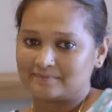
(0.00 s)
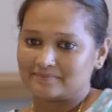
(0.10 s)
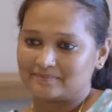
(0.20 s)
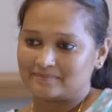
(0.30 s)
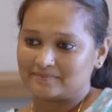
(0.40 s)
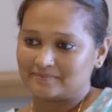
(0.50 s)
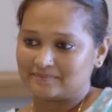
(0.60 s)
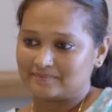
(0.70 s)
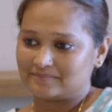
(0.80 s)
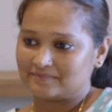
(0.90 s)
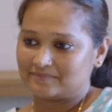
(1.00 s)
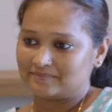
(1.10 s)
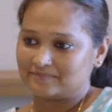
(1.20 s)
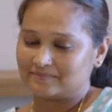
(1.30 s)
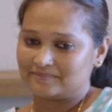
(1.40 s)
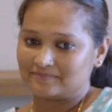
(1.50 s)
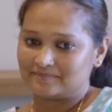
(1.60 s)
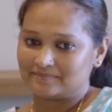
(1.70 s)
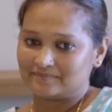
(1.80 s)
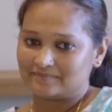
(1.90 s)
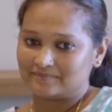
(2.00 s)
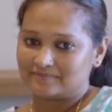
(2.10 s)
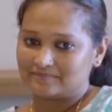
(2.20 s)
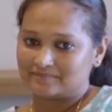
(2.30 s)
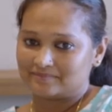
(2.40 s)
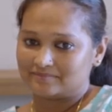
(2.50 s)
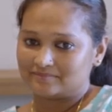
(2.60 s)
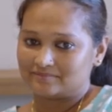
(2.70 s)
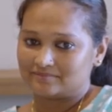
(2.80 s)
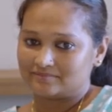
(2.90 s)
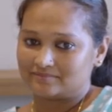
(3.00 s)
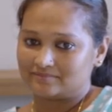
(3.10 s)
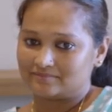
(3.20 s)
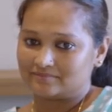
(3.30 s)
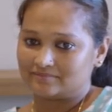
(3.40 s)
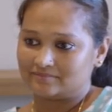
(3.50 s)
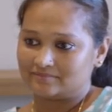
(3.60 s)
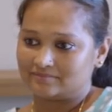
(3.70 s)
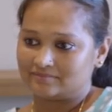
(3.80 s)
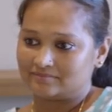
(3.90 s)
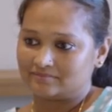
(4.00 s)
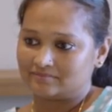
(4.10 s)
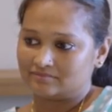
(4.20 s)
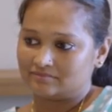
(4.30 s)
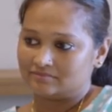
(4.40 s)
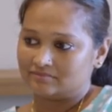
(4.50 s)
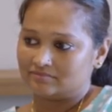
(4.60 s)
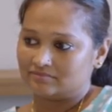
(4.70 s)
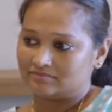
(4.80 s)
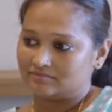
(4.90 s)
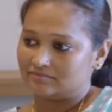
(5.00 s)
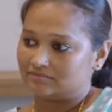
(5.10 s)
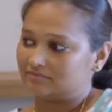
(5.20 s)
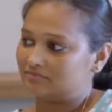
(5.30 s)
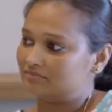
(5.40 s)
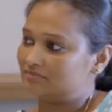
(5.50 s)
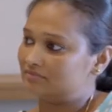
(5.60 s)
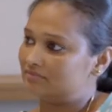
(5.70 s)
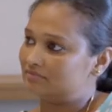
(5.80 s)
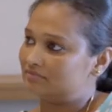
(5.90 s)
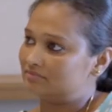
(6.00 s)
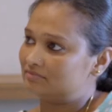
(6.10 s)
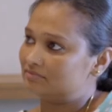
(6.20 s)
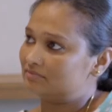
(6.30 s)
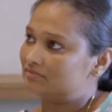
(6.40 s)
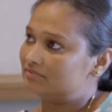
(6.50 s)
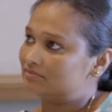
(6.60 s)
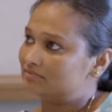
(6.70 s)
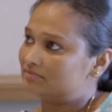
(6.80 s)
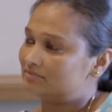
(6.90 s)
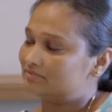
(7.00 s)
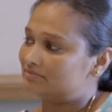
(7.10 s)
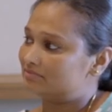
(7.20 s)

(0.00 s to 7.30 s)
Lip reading: The person shown says nothing.